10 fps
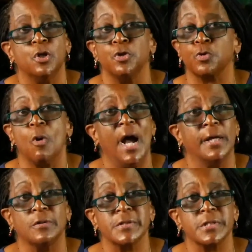
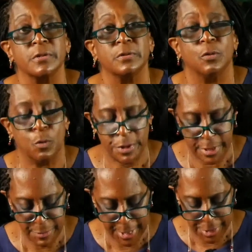trials or
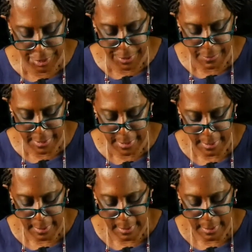temptations.